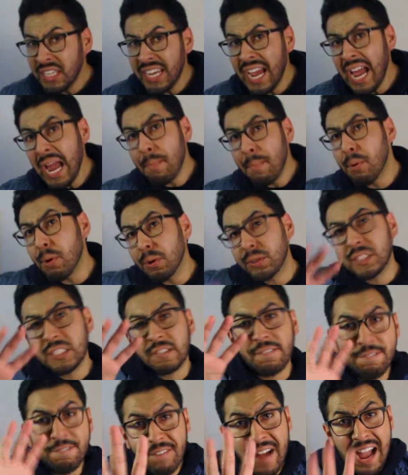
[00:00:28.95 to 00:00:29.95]
I purchased
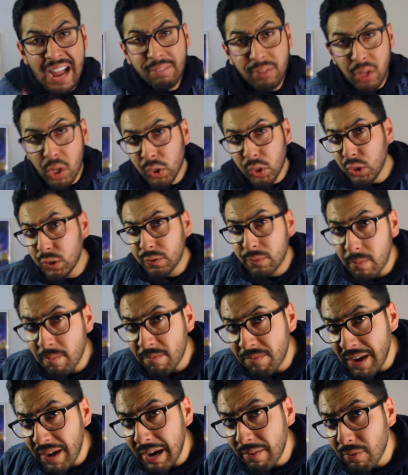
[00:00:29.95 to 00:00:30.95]
5 logos from
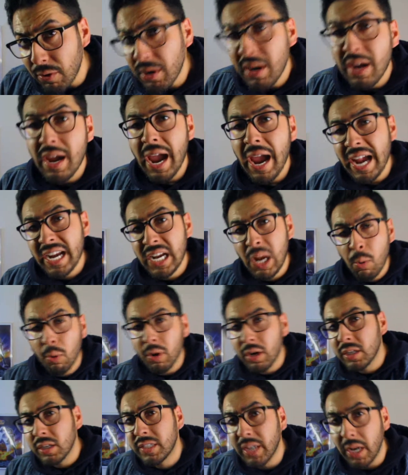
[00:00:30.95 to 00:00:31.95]
Fiverr, and I
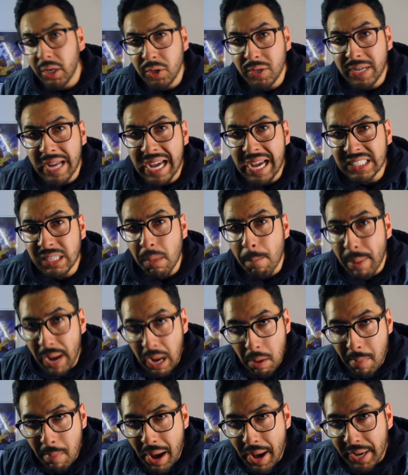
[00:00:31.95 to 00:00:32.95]
wanted to tell you guys about
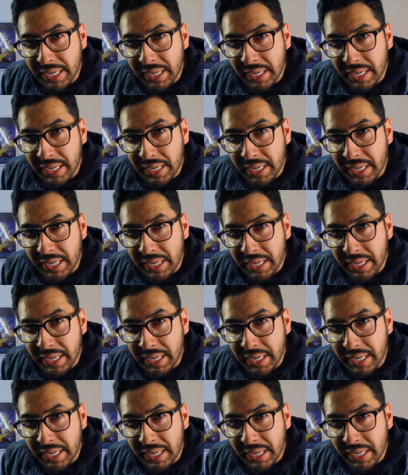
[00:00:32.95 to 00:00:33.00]
my